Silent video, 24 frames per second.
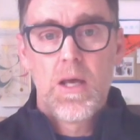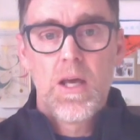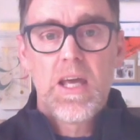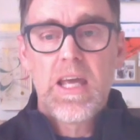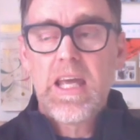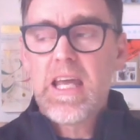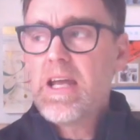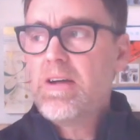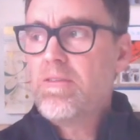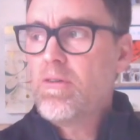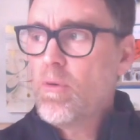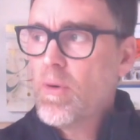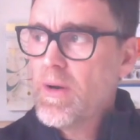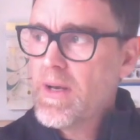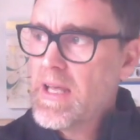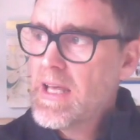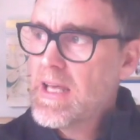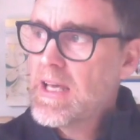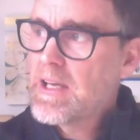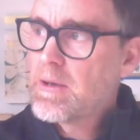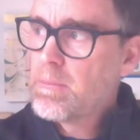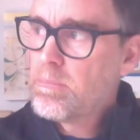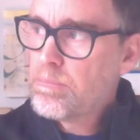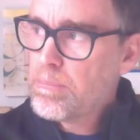Everyone here
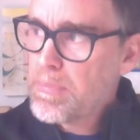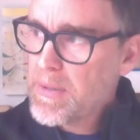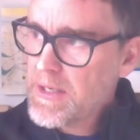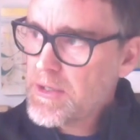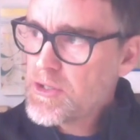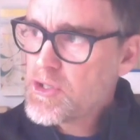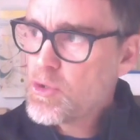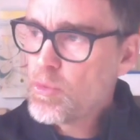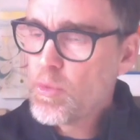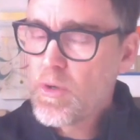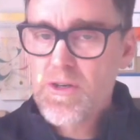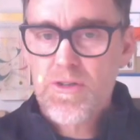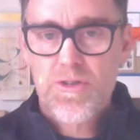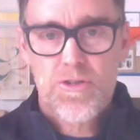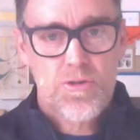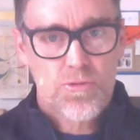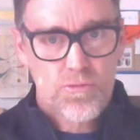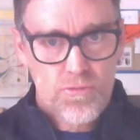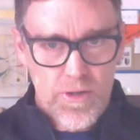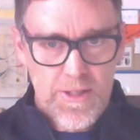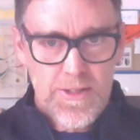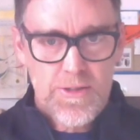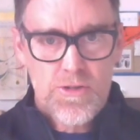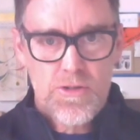can picture what a
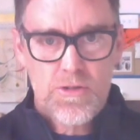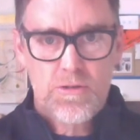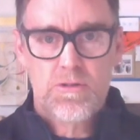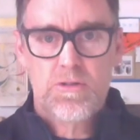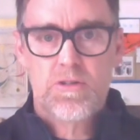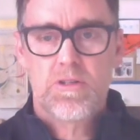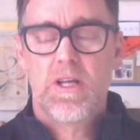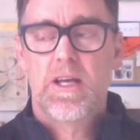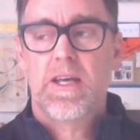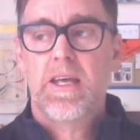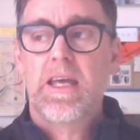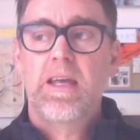syringe looks like.